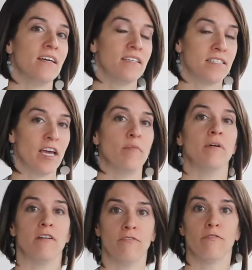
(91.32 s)
type
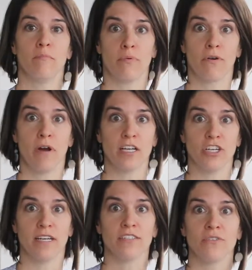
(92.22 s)
of progression.
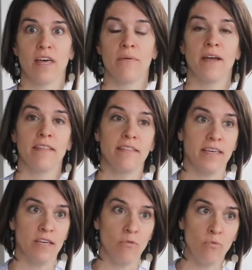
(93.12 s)
So that way
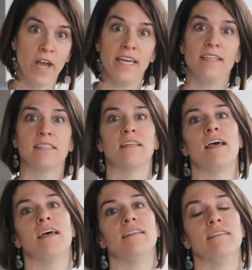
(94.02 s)
the weight
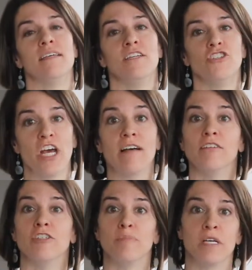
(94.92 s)
and the
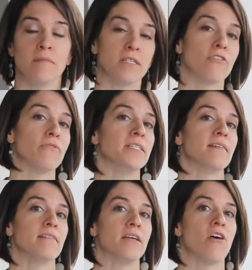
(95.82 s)
challenge becomes
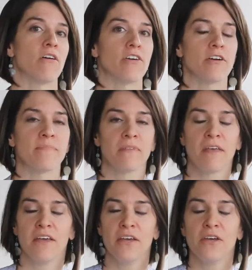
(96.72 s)
increasingly harder.
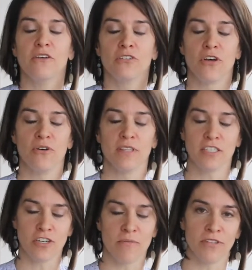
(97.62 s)
So let's
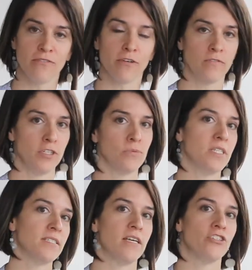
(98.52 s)
start with the first
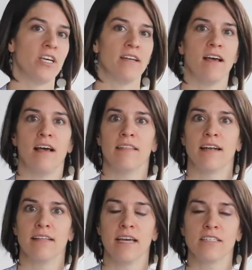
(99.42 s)
visualization that
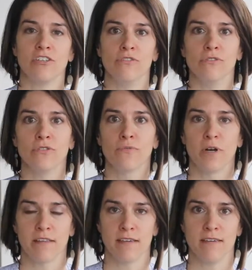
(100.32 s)
I like to use
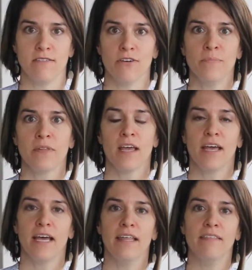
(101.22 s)
with a Kegel,
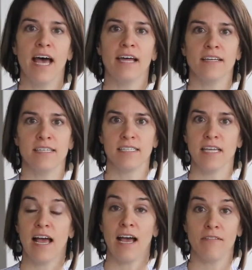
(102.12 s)
and that is
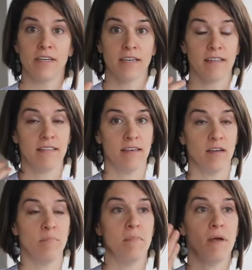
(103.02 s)
having
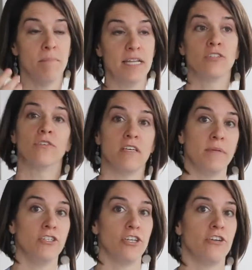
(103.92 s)
the mental
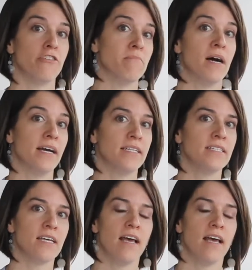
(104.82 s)
image in your mind